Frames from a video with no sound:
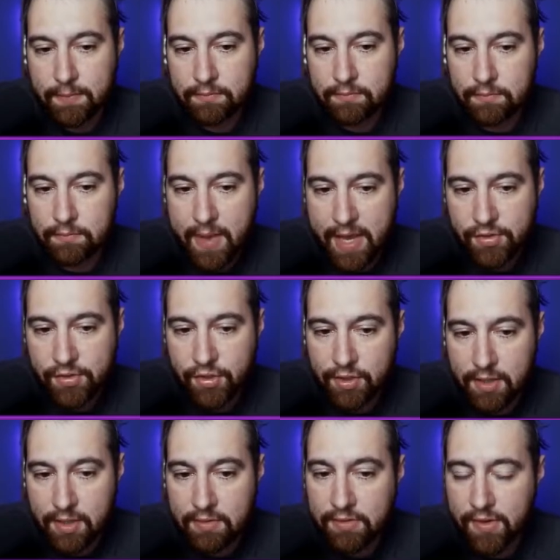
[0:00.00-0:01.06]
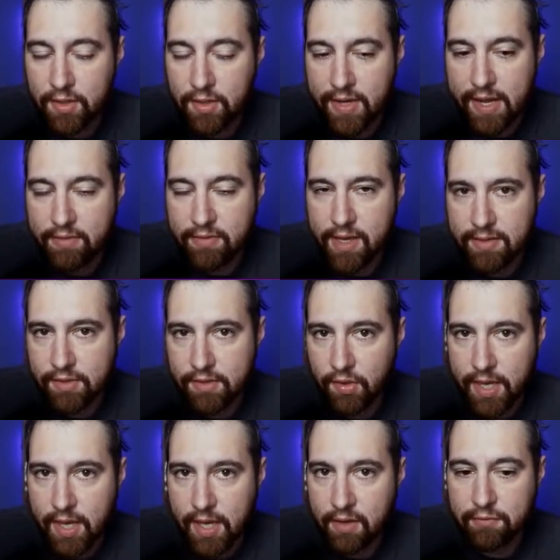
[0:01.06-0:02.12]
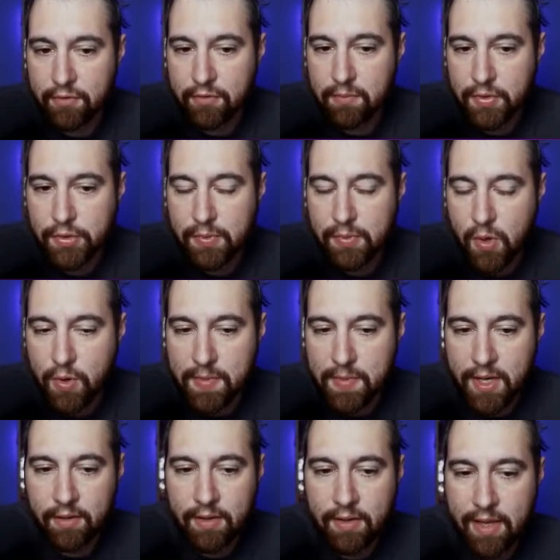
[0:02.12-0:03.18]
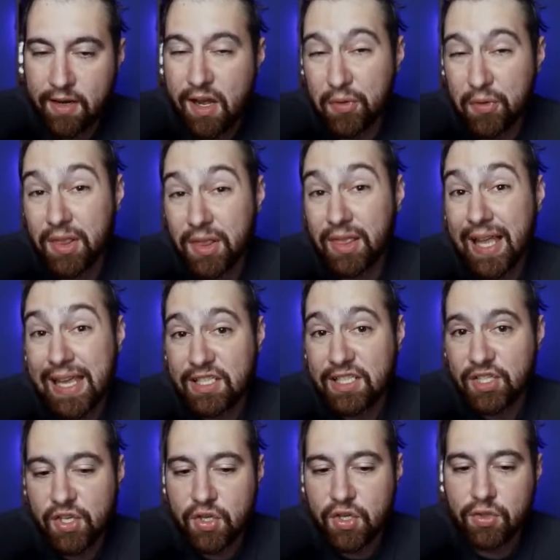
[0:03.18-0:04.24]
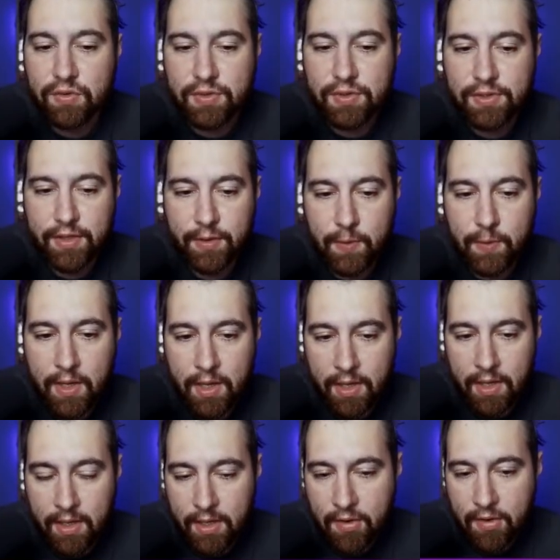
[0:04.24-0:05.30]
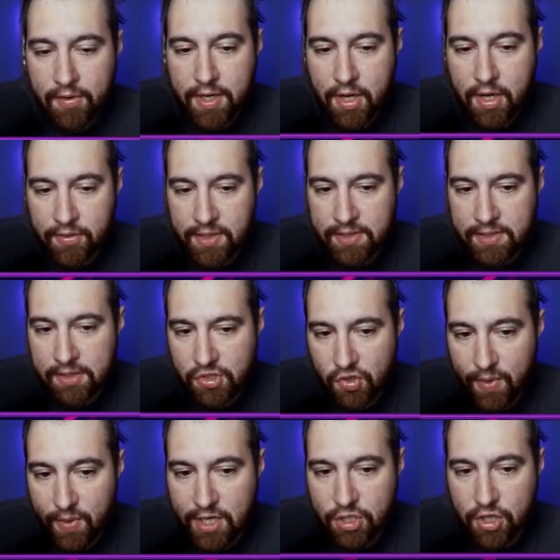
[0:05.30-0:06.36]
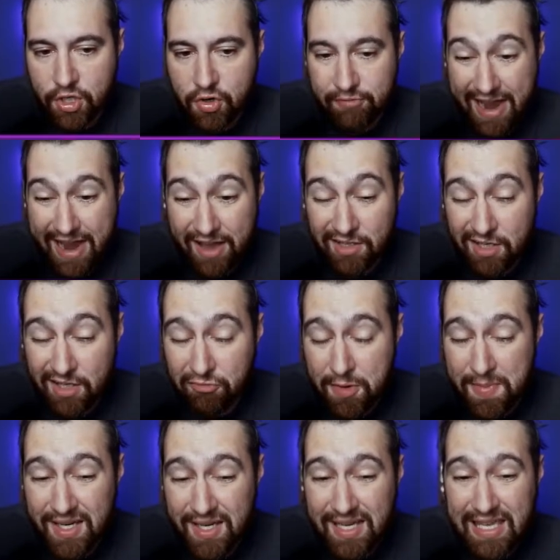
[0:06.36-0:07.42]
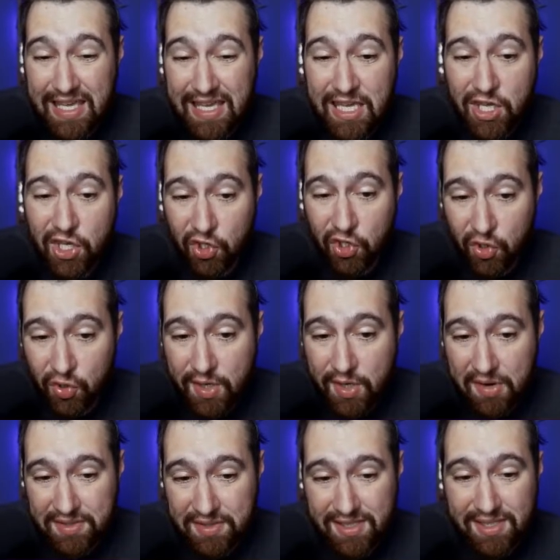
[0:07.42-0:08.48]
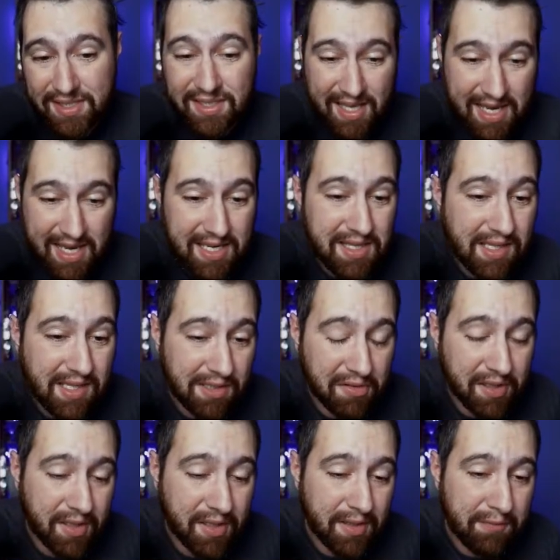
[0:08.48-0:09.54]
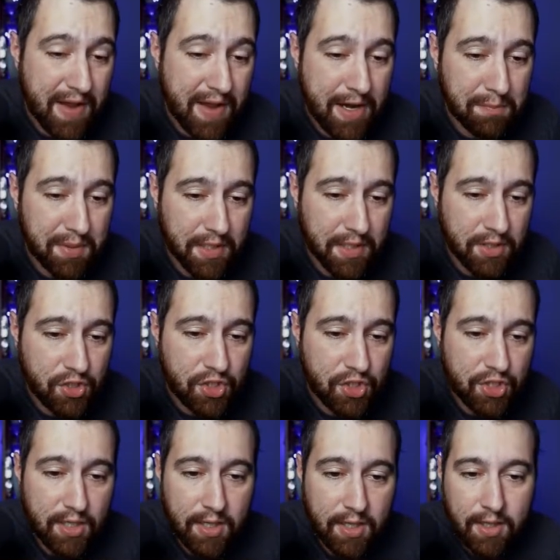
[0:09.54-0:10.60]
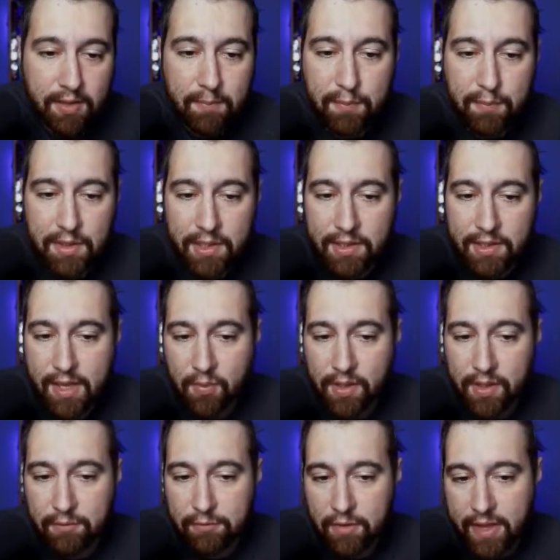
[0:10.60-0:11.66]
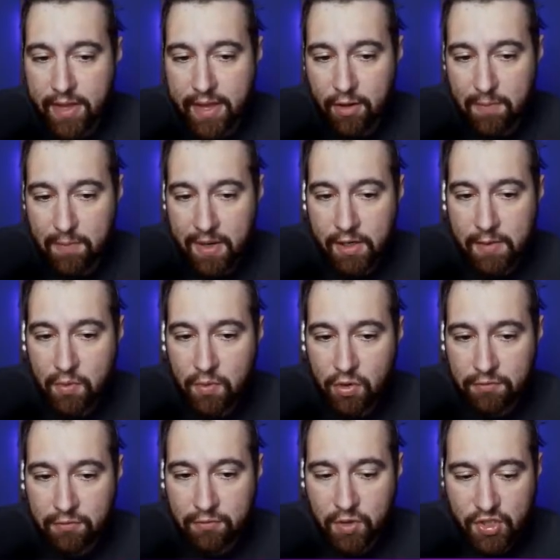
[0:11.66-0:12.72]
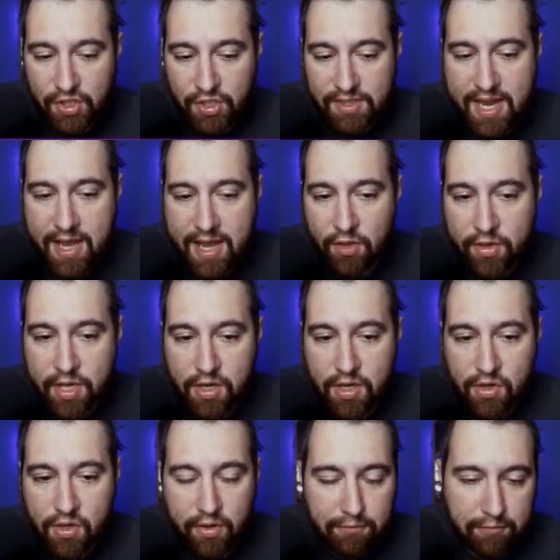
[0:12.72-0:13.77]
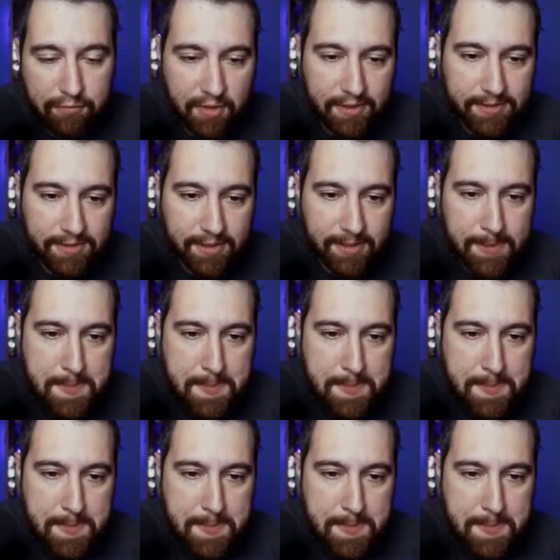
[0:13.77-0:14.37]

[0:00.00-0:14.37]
Master League because I don't have the XL candy for most Pokemon that I would like to use. So here we go in this situation. Groudon, we've been EQ'd. I was thinking that they were going to Fire Punch, but they went for the Hail Mary move, which is not looking good for us here.